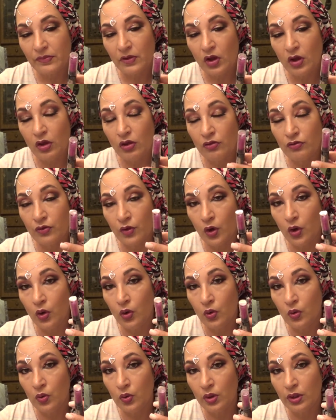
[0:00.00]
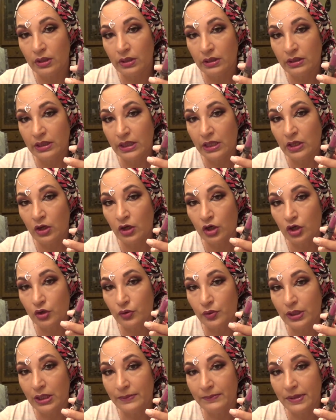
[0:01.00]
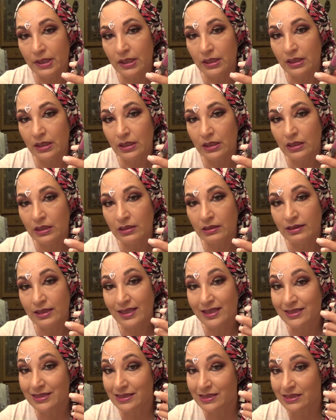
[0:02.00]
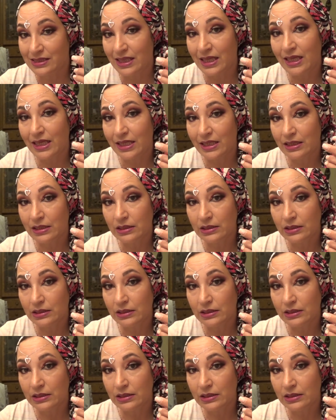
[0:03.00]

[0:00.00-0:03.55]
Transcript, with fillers: although they are creamy, they stay.